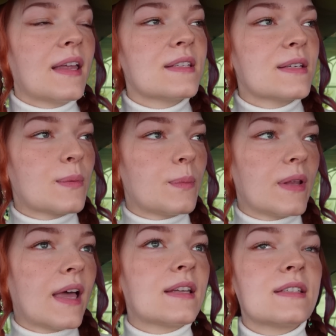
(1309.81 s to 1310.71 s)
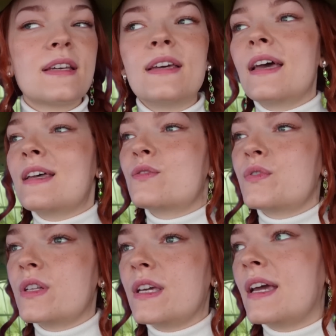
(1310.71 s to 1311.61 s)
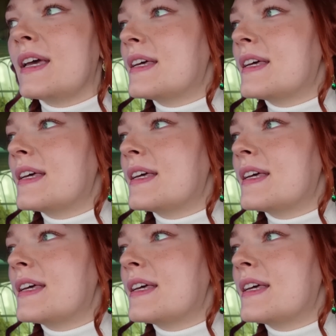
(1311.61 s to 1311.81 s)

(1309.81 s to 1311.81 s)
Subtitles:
until the plant has fully